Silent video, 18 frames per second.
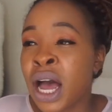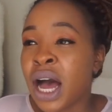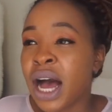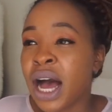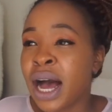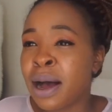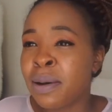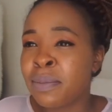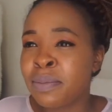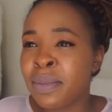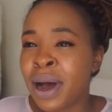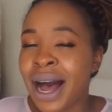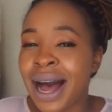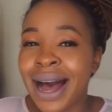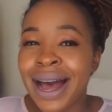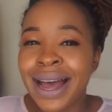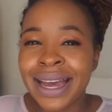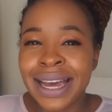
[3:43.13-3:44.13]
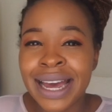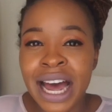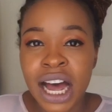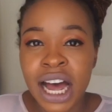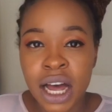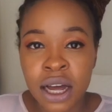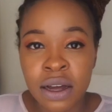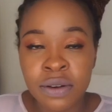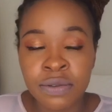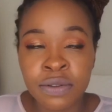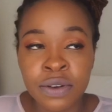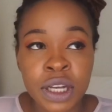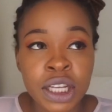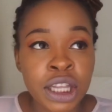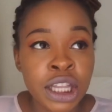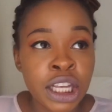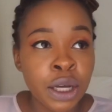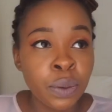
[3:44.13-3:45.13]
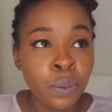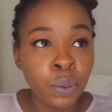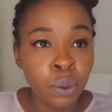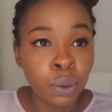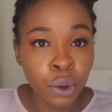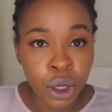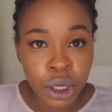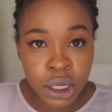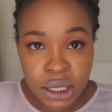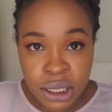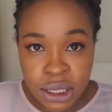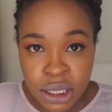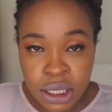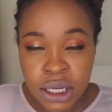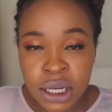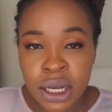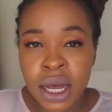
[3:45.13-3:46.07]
I have the worst,